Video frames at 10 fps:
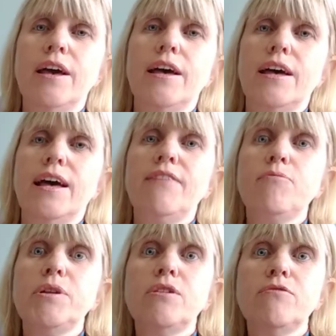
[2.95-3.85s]

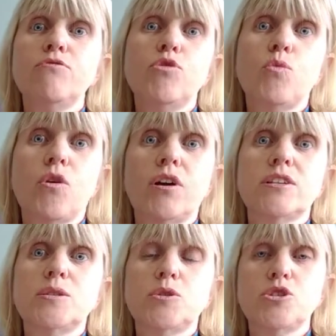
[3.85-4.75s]
Haven't been on for a
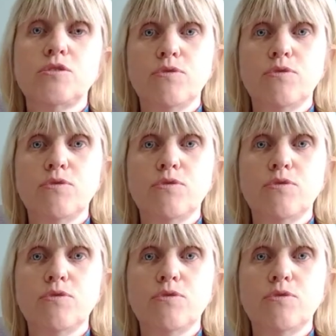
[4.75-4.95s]
while, so I just